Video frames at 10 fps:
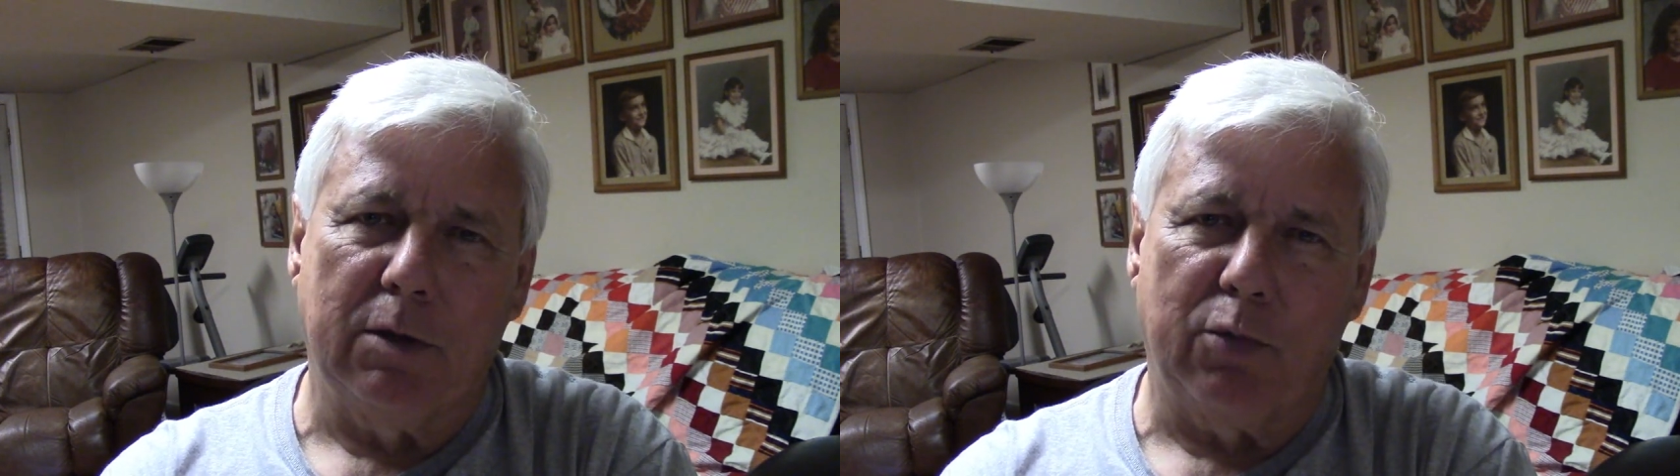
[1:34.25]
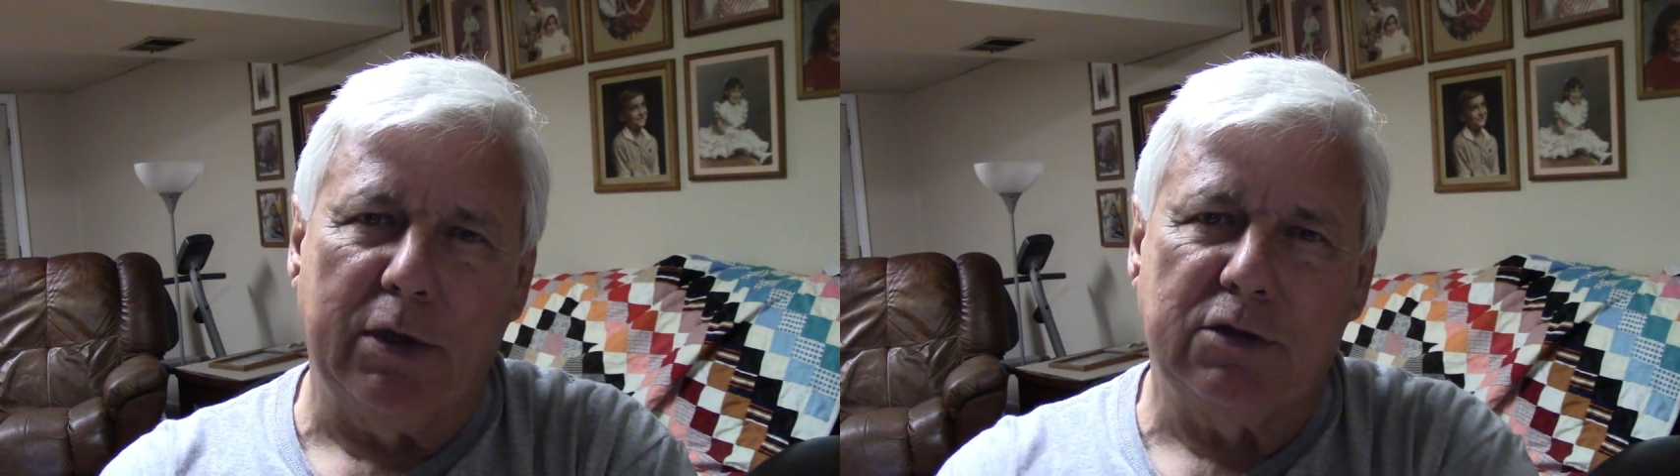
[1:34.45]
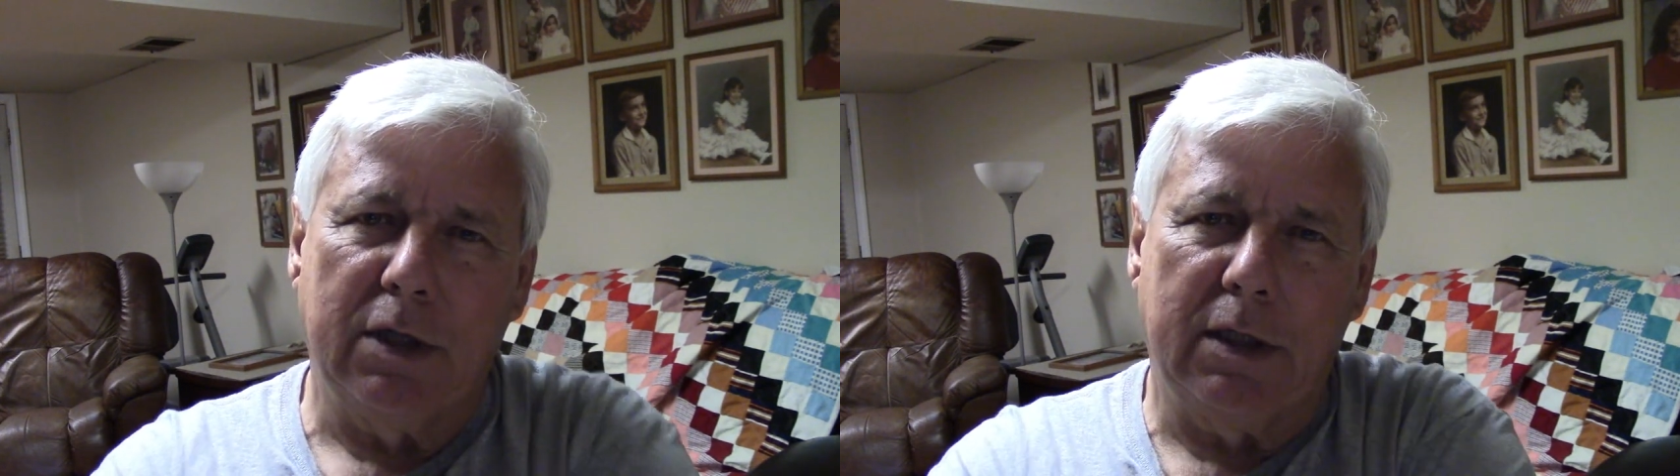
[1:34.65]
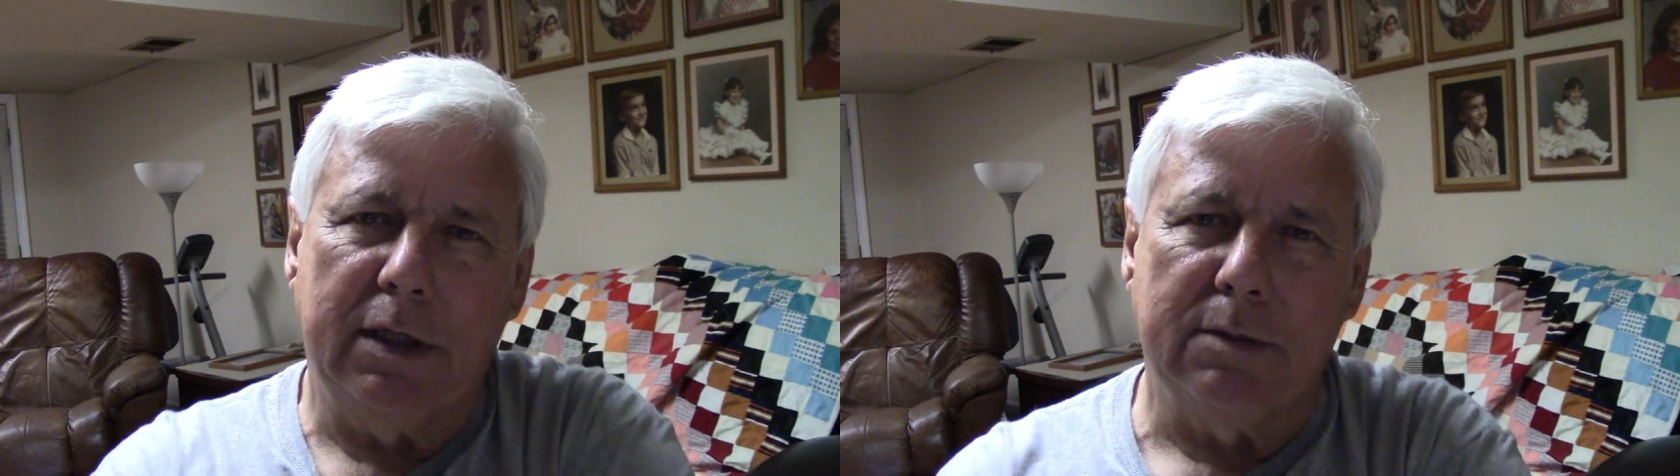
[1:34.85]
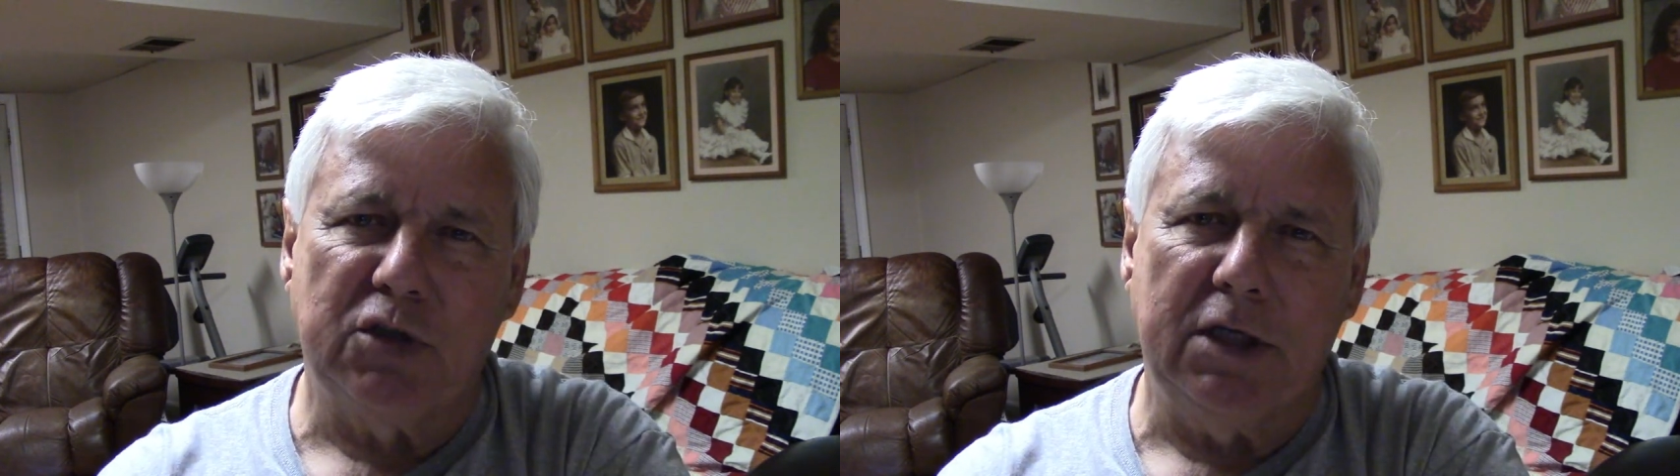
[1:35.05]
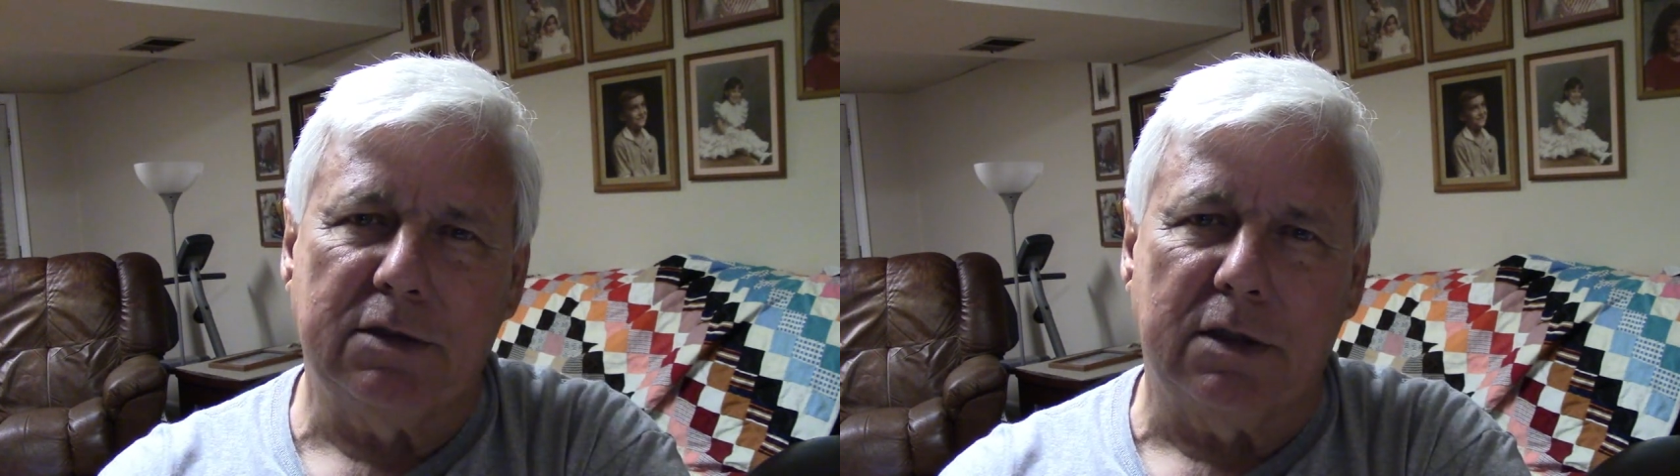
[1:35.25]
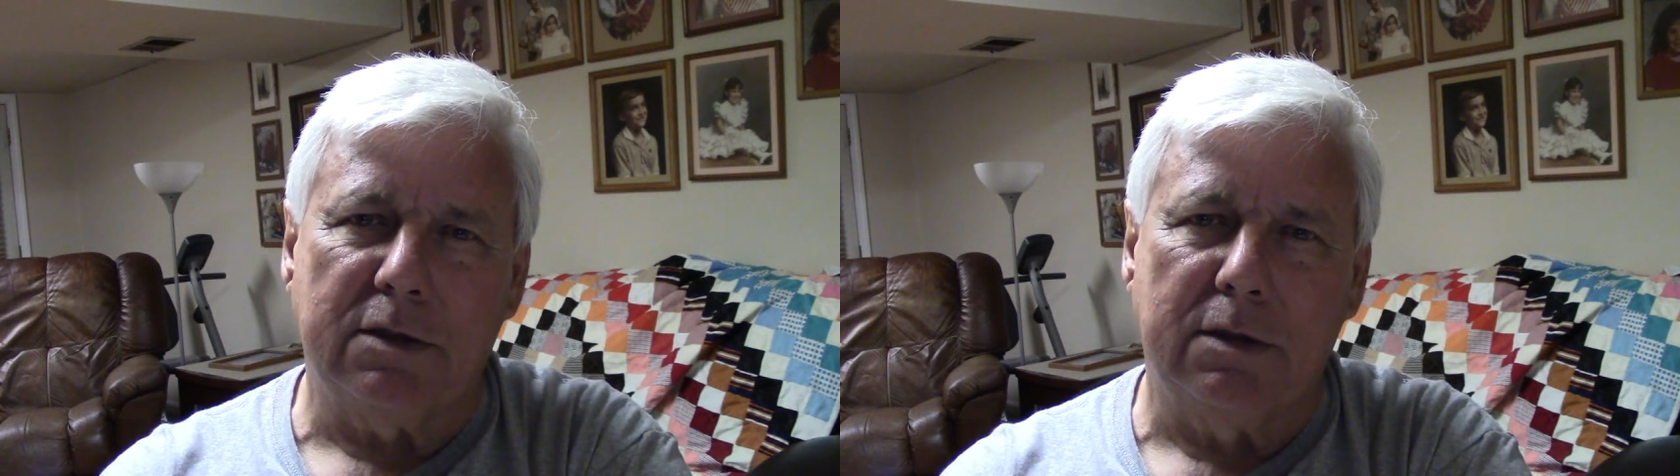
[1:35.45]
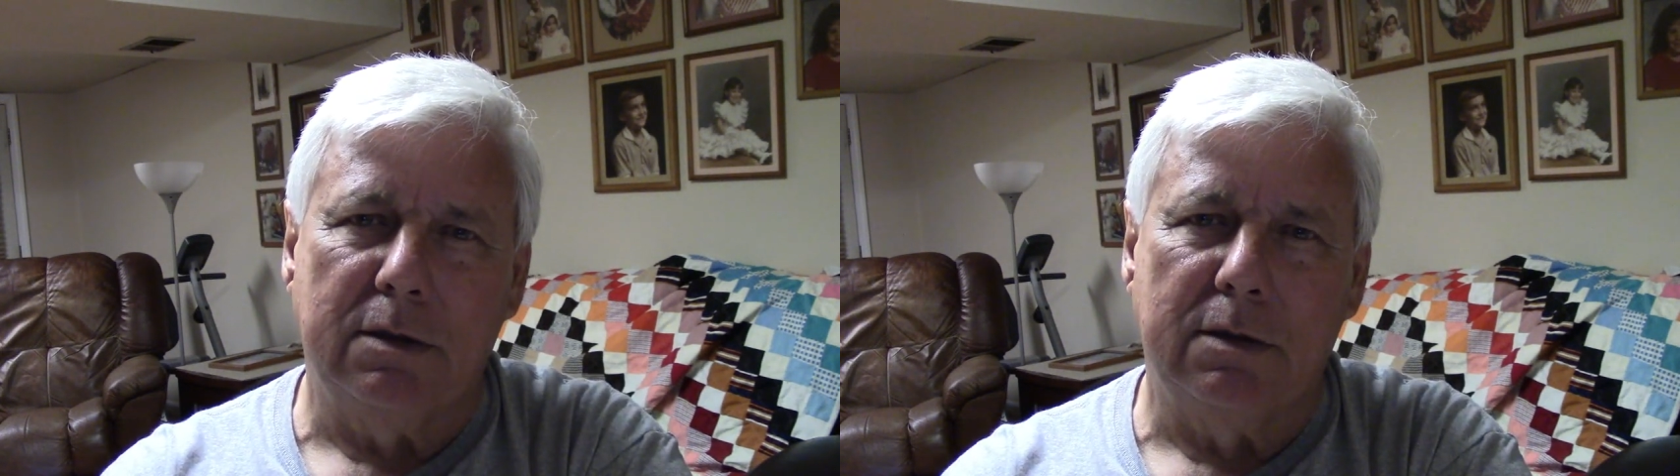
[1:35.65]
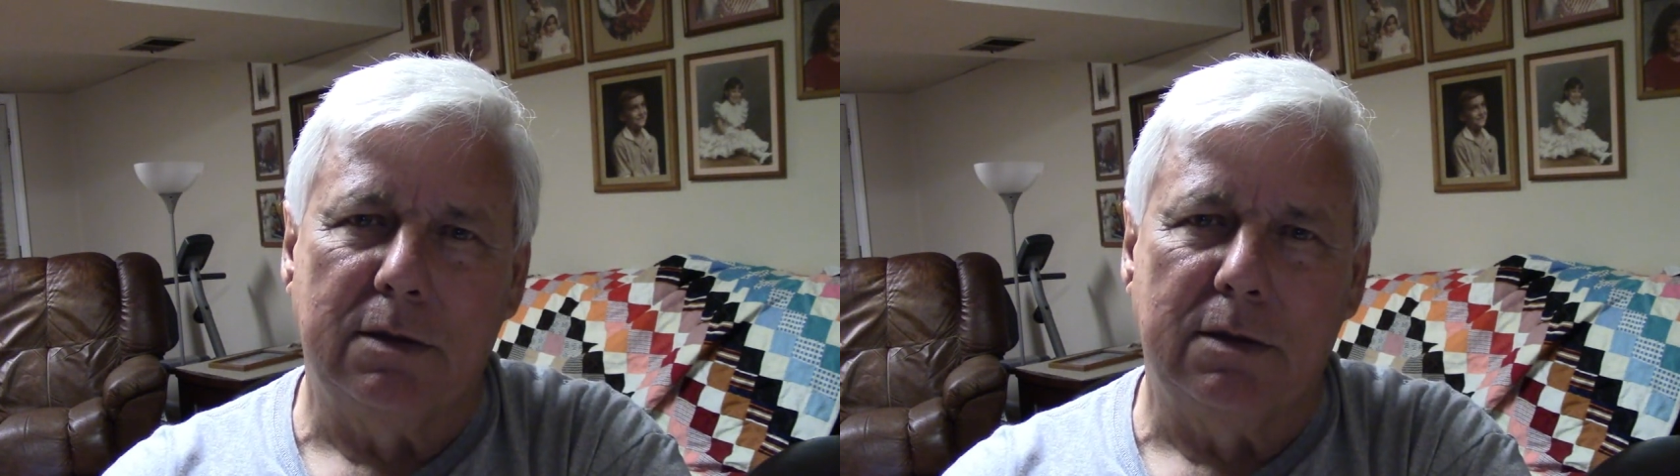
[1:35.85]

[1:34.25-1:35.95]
and preached unto him Jesus.